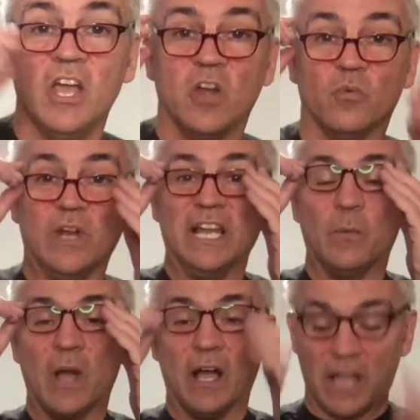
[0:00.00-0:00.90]
really
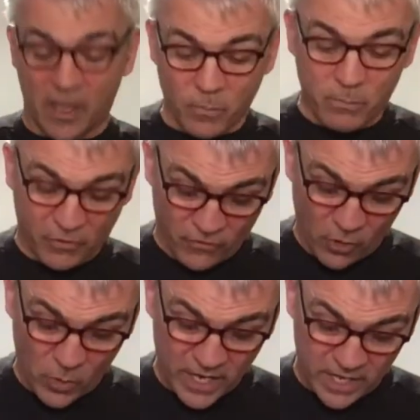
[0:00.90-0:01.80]
well. And before
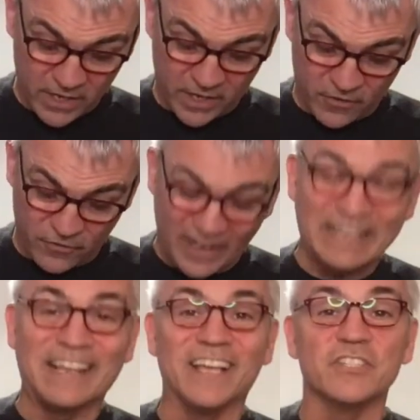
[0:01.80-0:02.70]
we
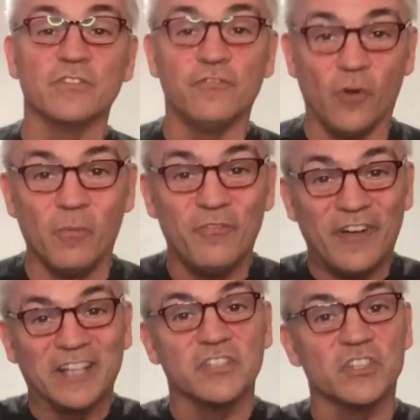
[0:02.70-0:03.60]
finalized the form
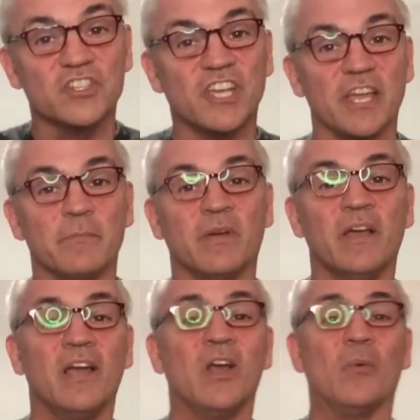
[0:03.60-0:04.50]
factor, the shape,
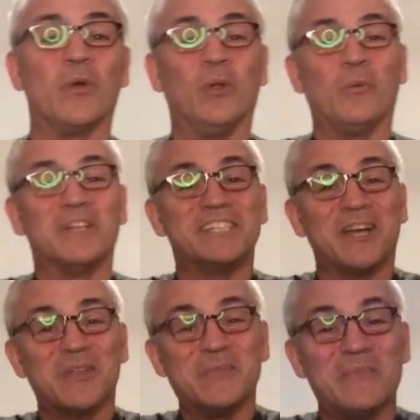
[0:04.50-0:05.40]
we all went
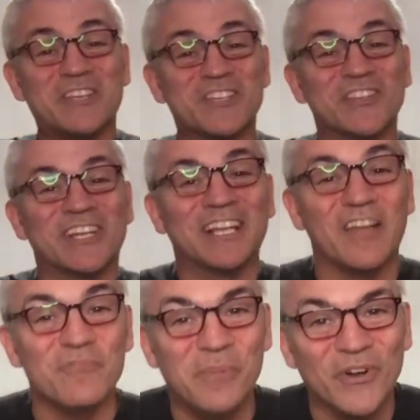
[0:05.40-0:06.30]
out and measured the
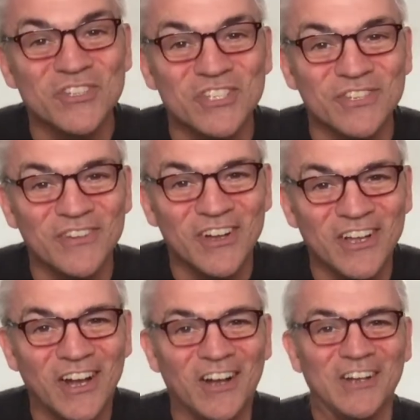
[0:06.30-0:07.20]
glove boxes of our
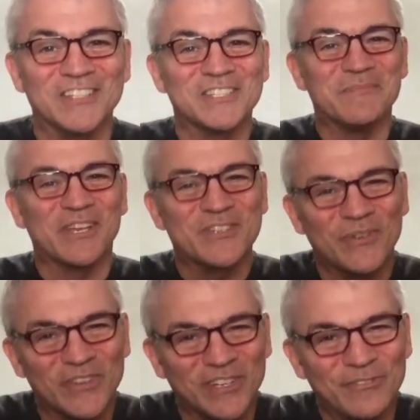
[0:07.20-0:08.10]
cars to make sure
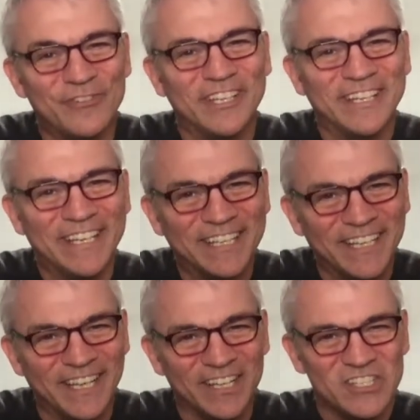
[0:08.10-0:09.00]
that it'll fit neatly
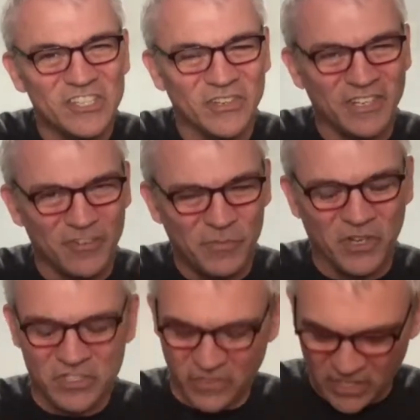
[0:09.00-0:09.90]
into your glove
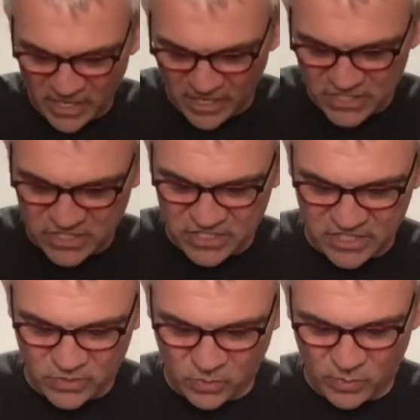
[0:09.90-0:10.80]
box of your car, so that it's
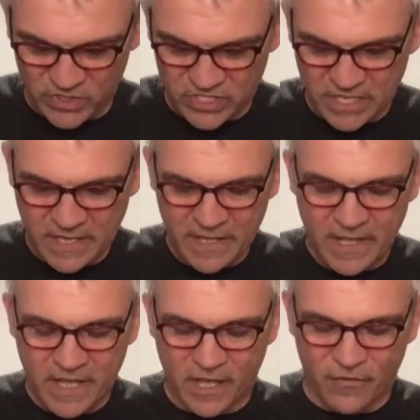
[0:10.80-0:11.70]
always
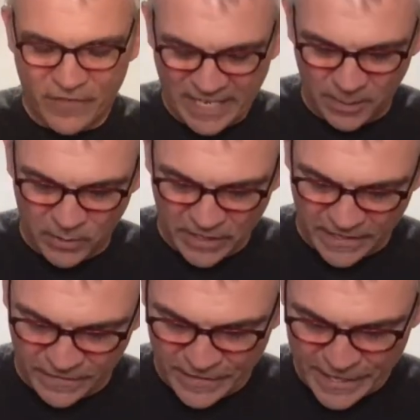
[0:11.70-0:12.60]
available
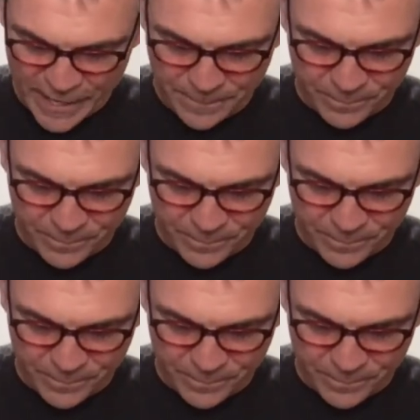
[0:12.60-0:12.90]
in there.